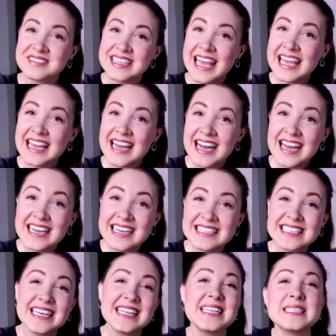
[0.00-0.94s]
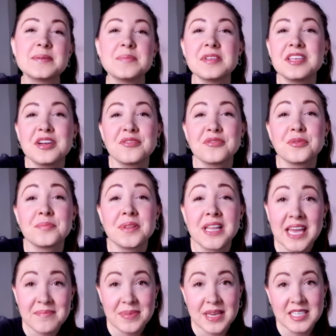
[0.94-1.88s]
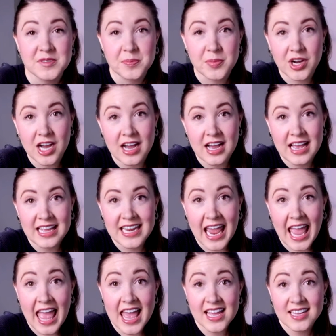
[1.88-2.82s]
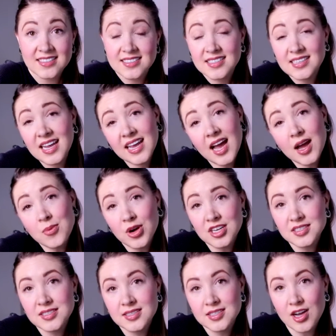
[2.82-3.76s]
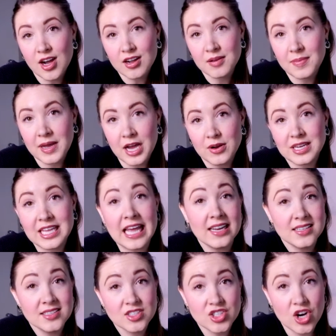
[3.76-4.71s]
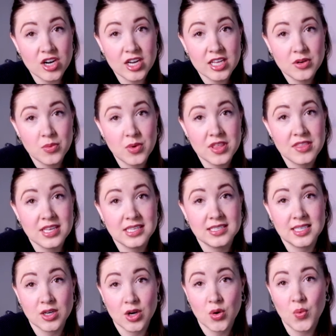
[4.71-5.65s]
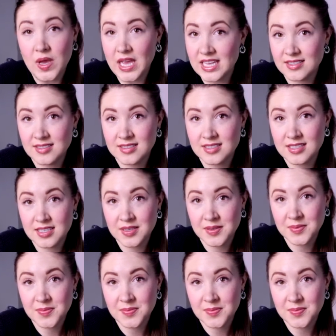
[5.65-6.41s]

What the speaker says: Hey guys, Elizabeth here from Plant-Based Bride, and today I wanted to talk about getting started with zero waste.